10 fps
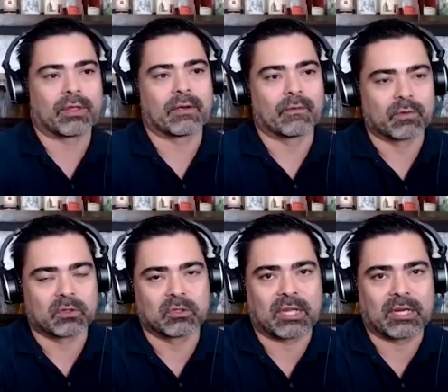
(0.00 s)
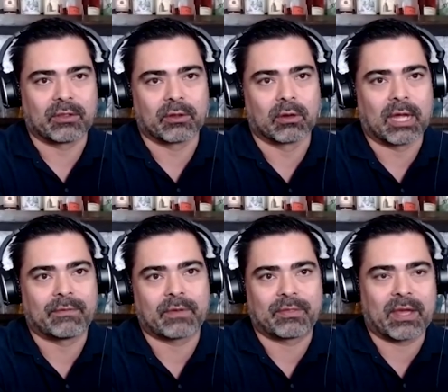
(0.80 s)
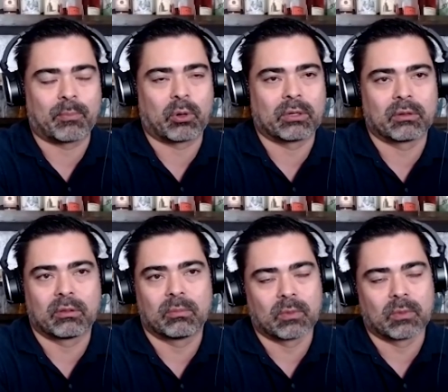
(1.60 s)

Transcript: thing sustaining their life at that point